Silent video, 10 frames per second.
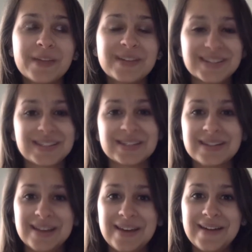just,
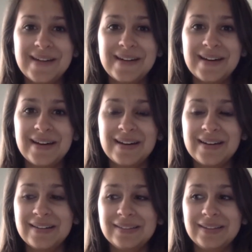
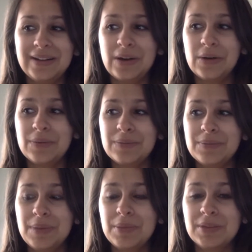you know,
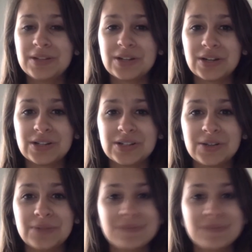people to turn to,